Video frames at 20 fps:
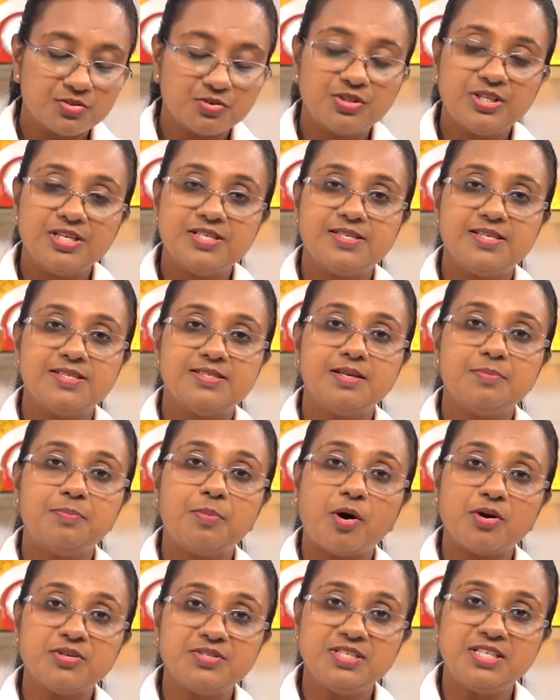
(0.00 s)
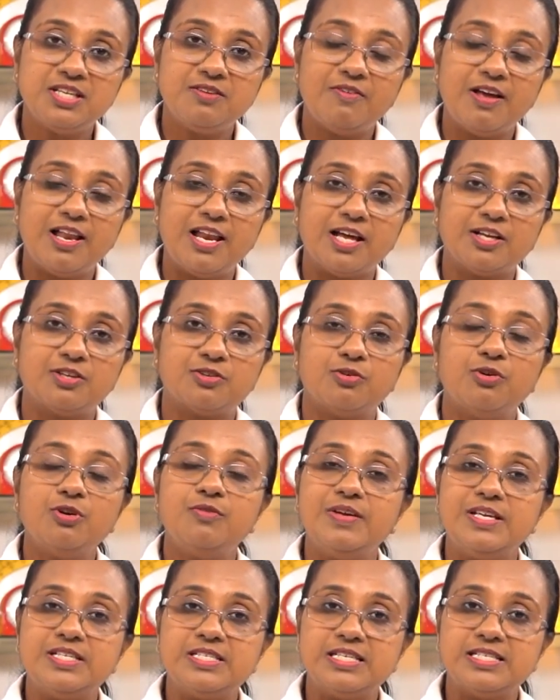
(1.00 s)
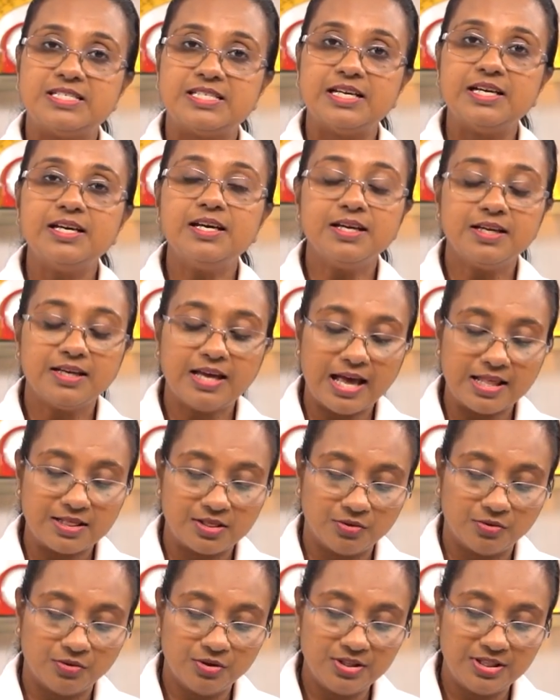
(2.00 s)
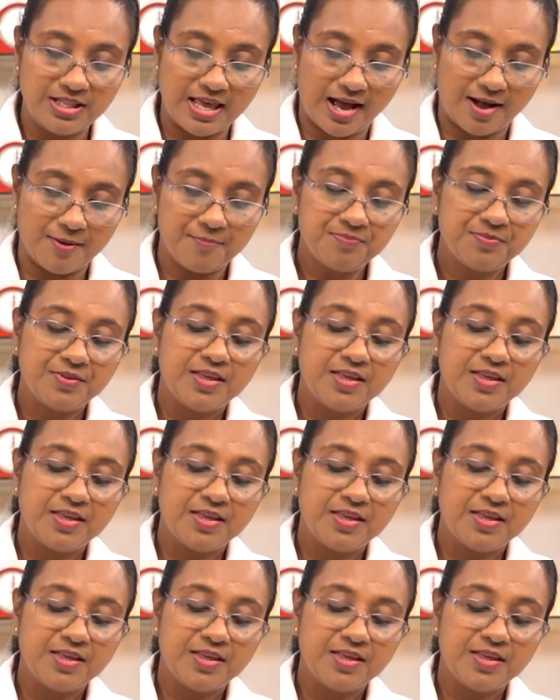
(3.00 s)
So this is the positive electrode, which is the cathode there.